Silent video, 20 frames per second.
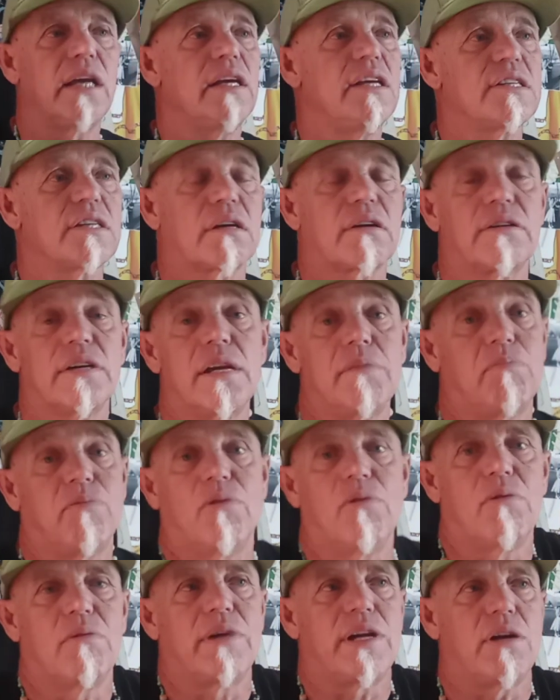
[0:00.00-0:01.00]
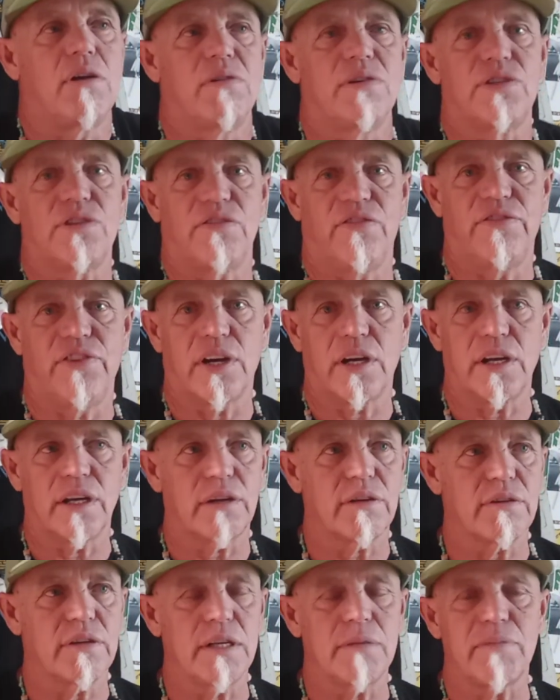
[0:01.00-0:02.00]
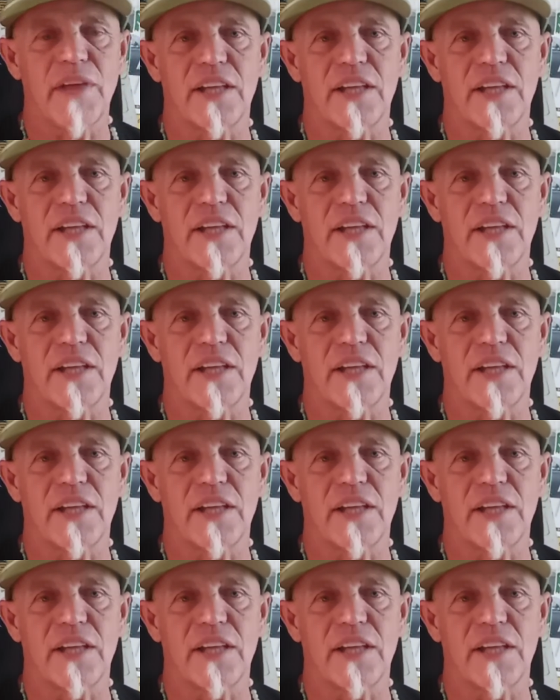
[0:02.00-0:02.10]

He's a creep. Well, we know he's a fucking creep.